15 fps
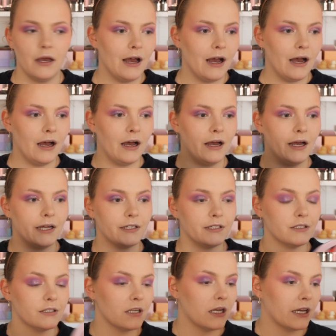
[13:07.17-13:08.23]

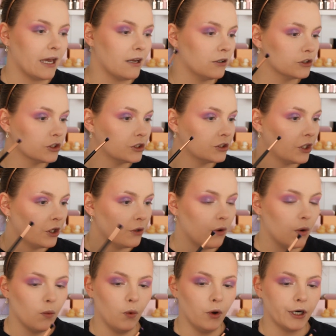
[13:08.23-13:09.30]
And again, I'll just show you
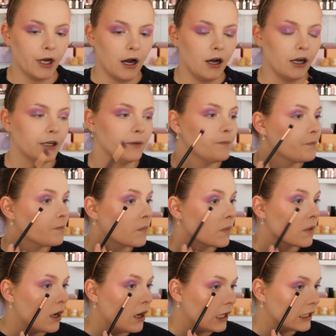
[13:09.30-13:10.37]
on one eye.
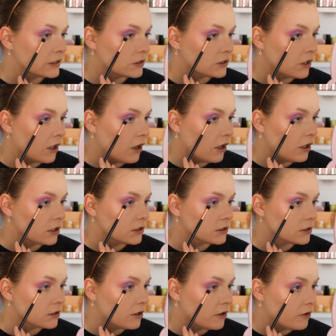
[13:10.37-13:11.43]
I start
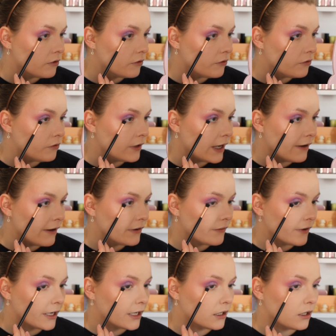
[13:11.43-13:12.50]
very,
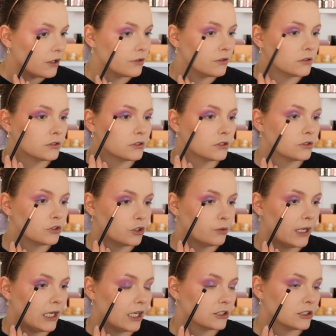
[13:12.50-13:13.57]
very close to
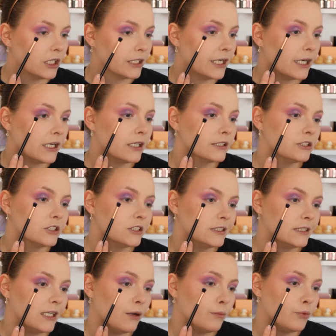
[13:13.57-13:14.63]
my lash line, and as you can
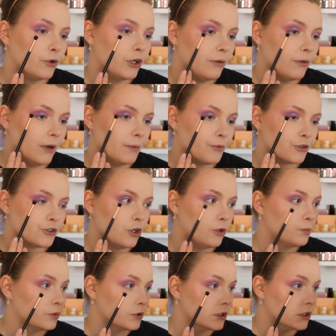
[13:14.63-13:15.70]
see, I'm pointing my brush
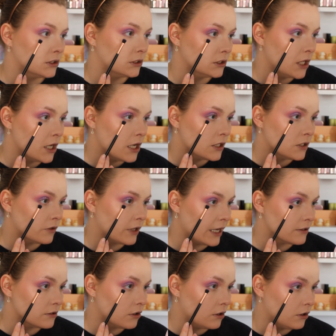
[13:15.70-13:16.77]
upwards to
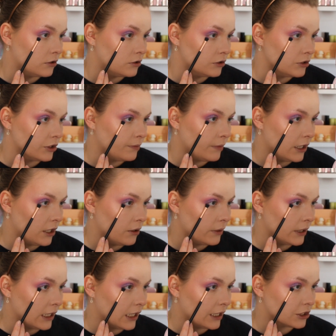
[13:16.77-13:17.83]
get under my
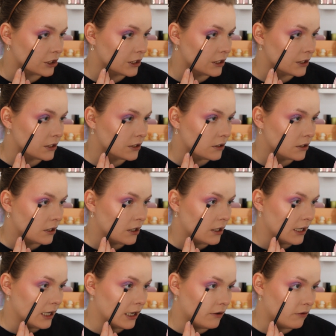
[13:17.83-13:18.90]
lower lashes
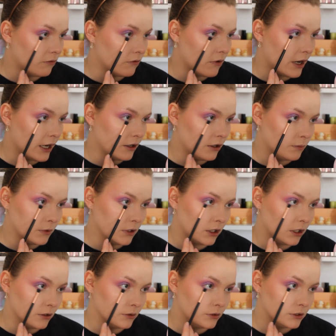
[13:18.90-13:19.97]
and right up
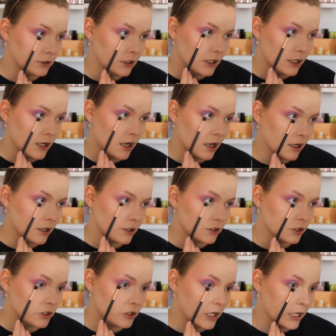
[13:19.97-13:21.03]
close, and I
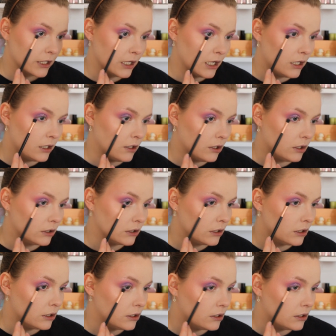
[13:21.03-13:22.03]
just drag that along.